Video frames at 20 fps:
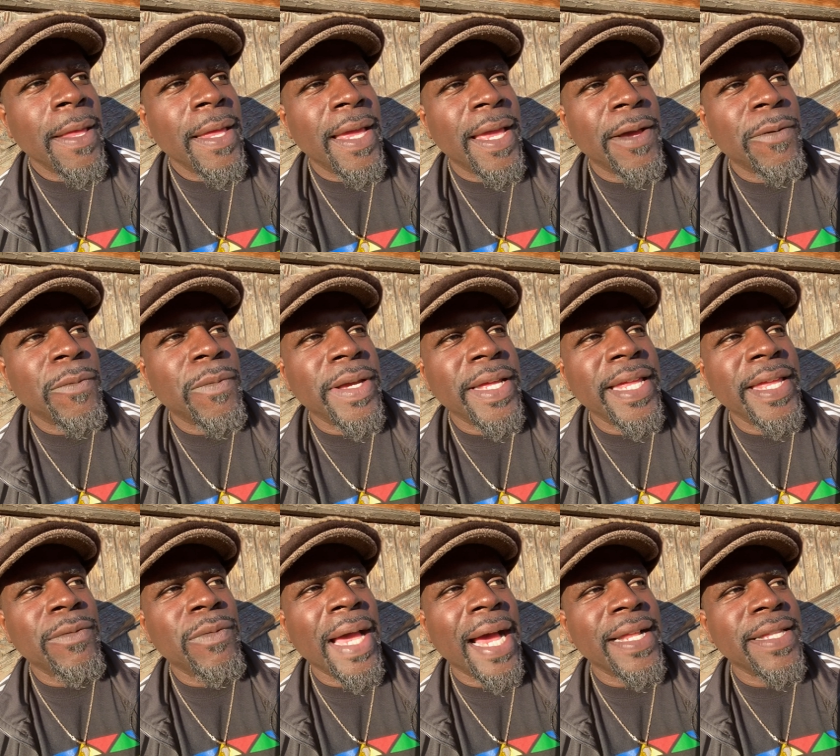And when
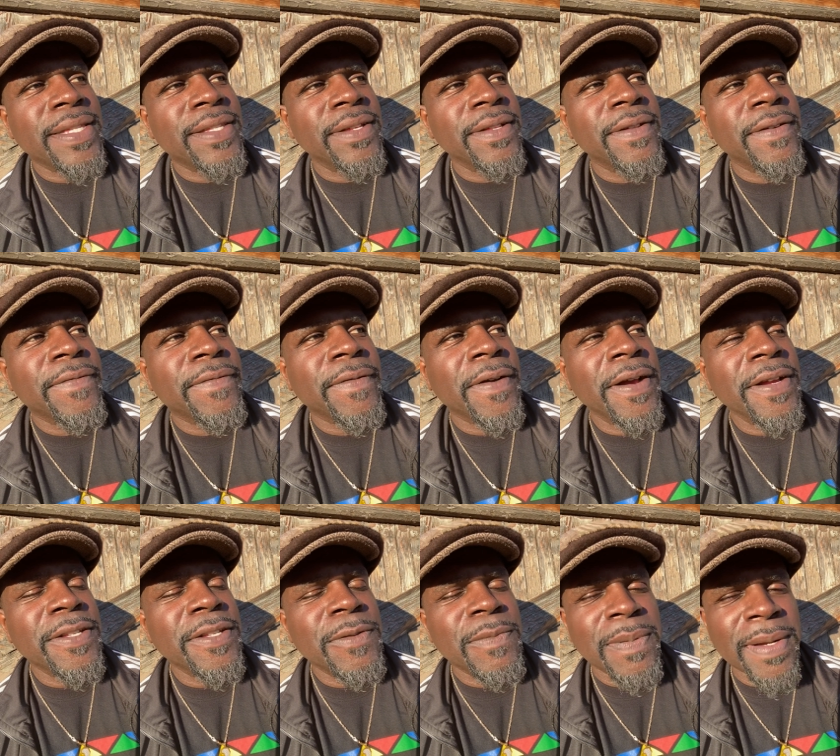he got to the
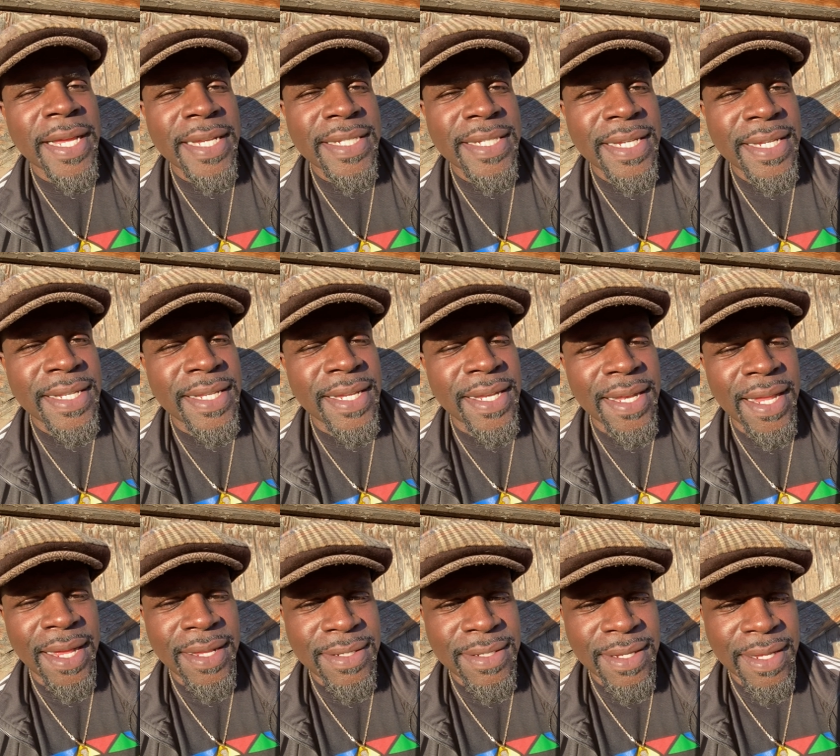first place, he did
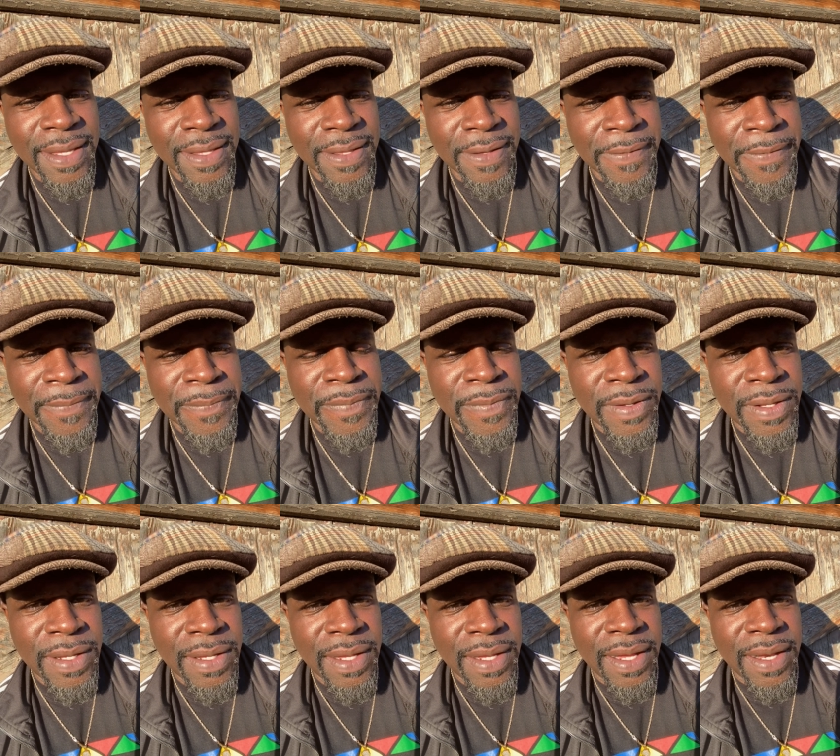not see them.
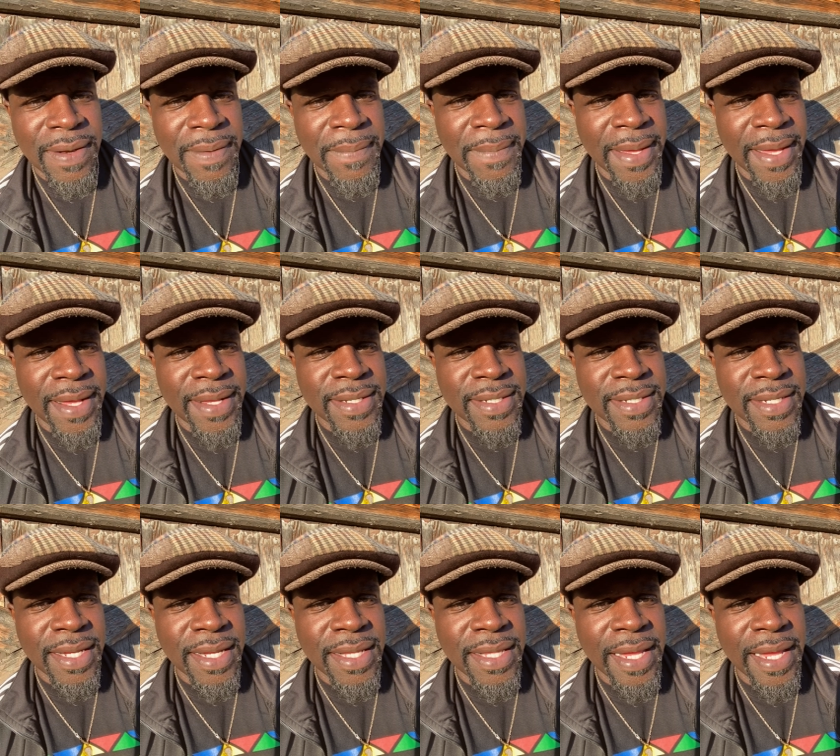And the man
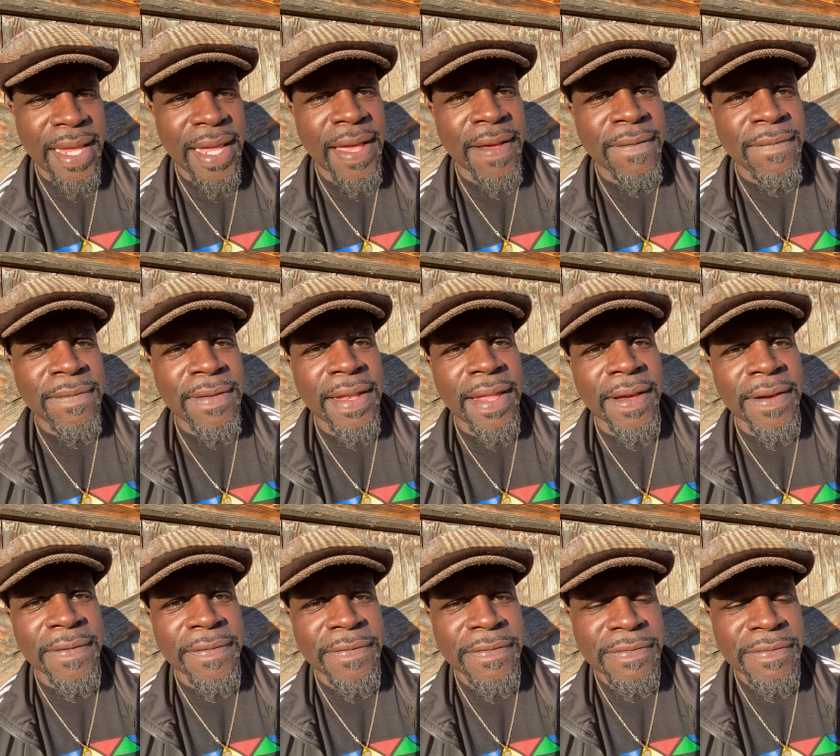said, they have
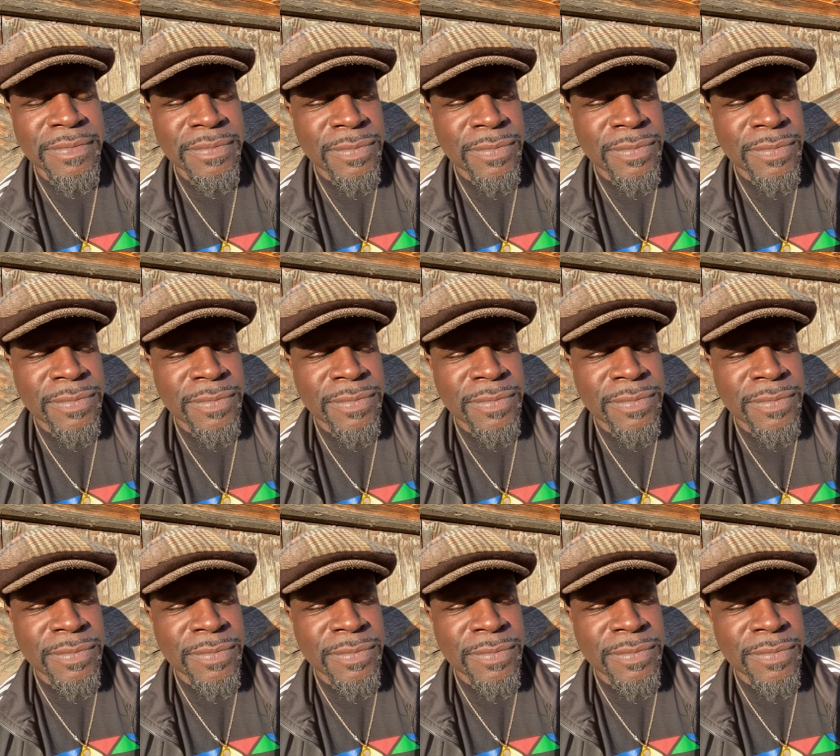left.